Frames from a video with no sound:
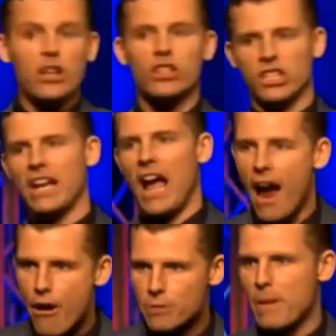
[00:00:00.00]
Just like
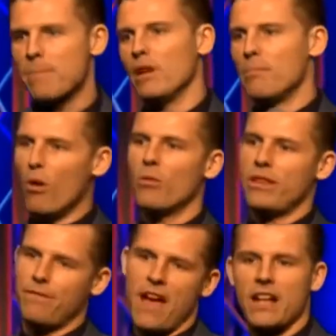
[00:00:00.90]
Irish people are bored
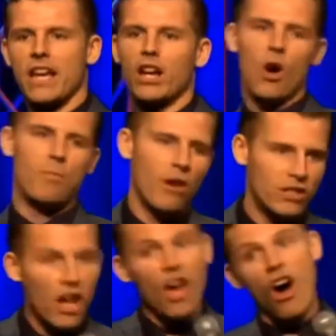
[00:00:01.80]
with the fact they go abroad,
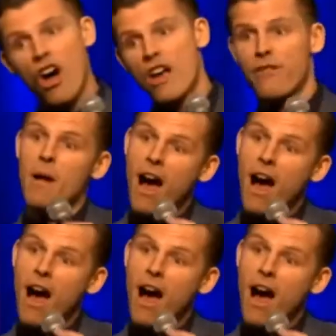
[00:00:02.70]
it's like, oh, you're from